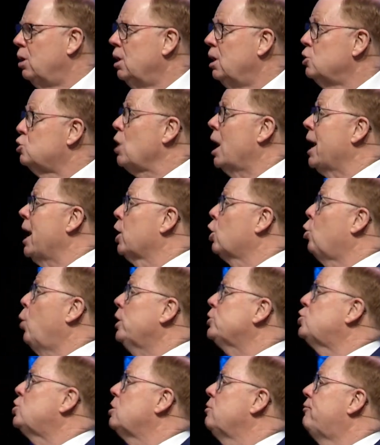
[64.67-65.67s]
So I got a
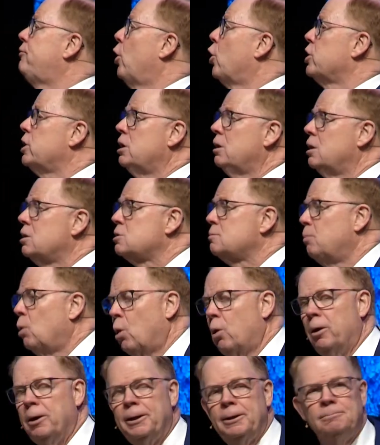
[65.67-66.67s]
question for you this
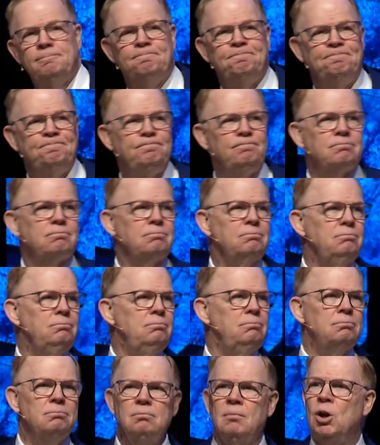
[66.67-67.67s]
morning.
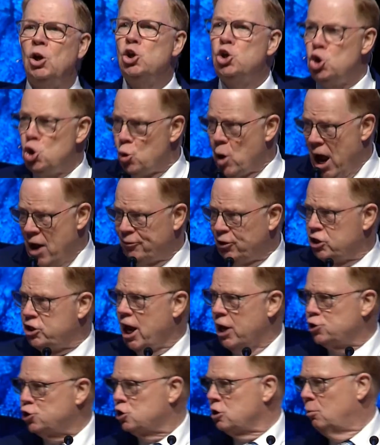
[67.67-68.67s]
You have a
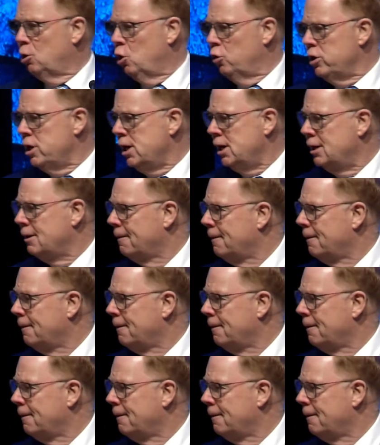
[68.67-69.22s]
testimony?